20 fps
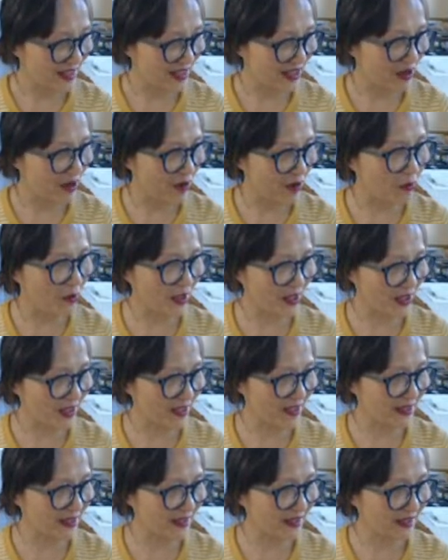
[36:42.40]

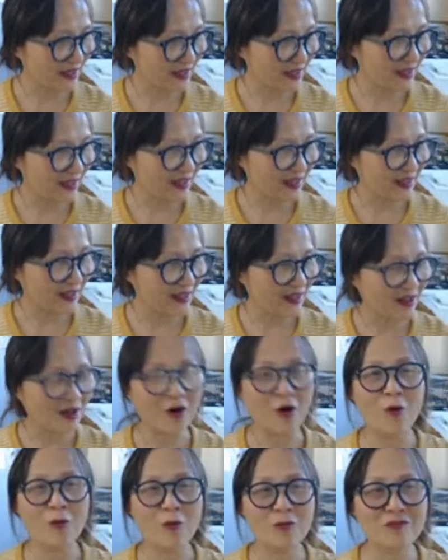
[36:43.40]
work
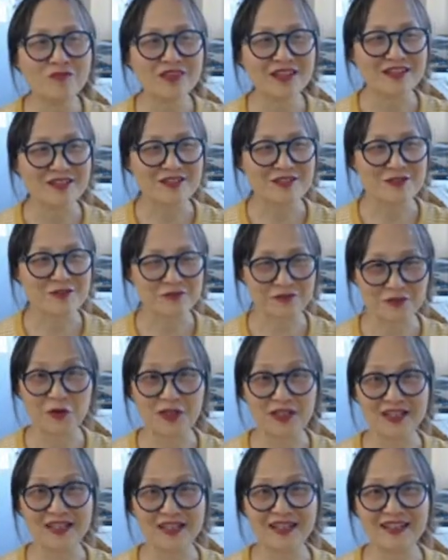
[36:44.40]
home.
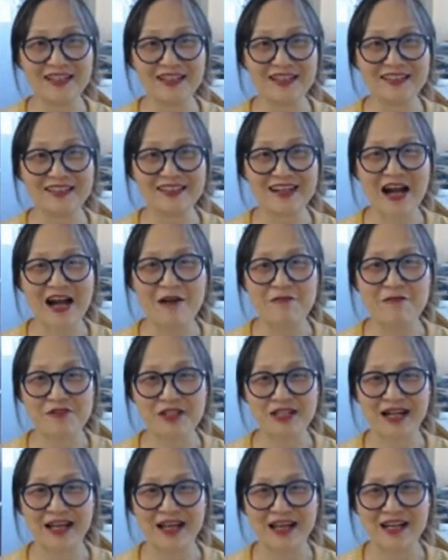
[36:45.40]
For the after
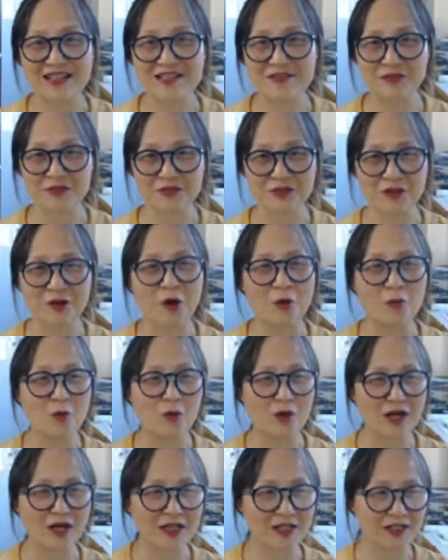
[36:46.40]
class, for the
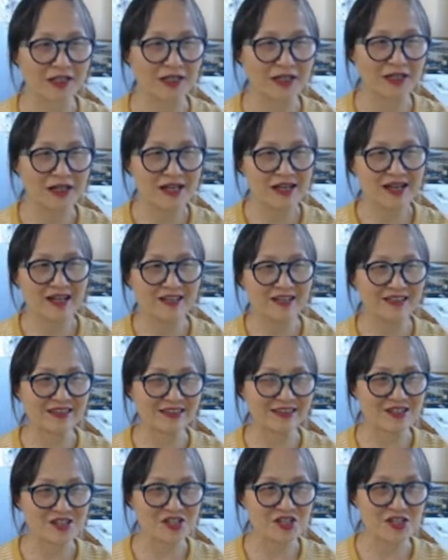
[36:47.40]
homework, and
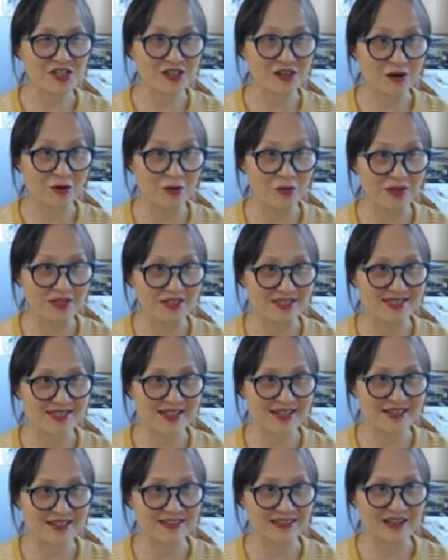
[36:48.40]
she always
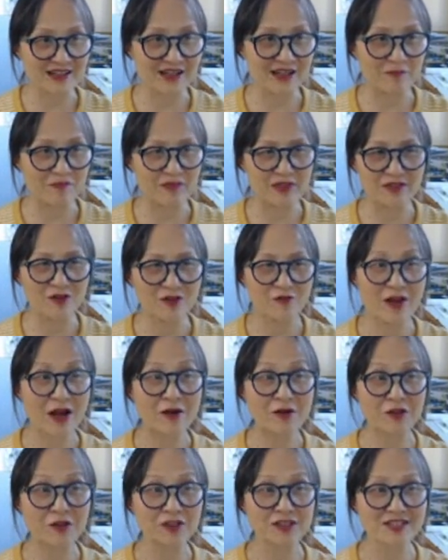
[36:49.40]
said,
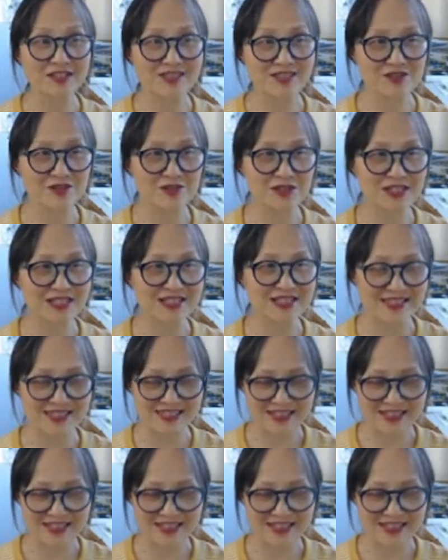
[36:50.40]
very good students,